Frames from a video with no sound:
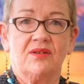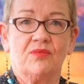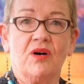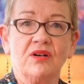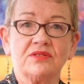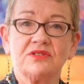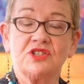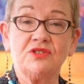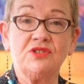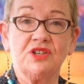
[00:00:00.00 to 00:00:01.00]
what
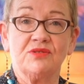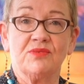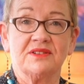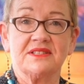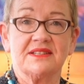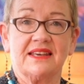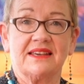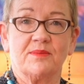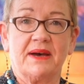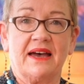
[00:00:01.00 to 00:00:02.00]
do you want to
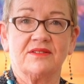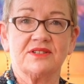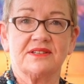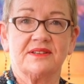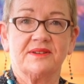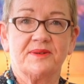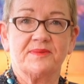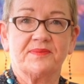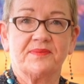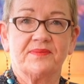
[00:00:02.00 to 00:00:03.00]
think about?
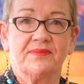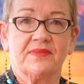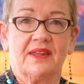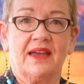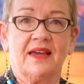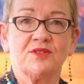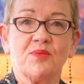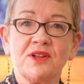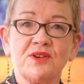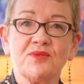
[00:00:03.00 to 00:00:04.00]
And
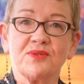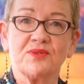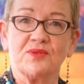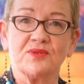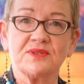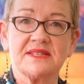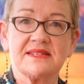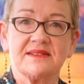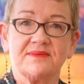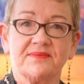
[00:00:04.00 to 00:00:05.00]
what are your thoughts?